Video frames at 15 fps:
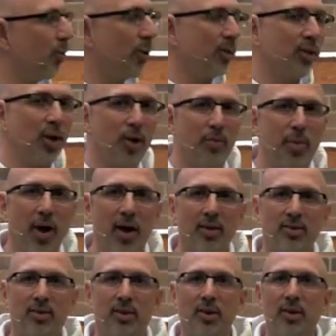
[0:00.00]
doing their
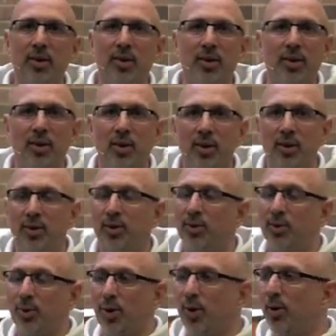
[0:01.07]
best
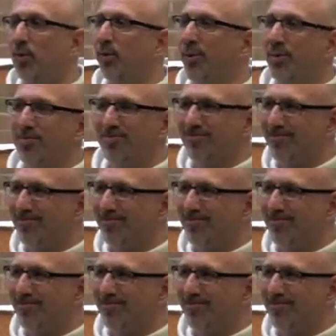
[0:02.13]
to sort of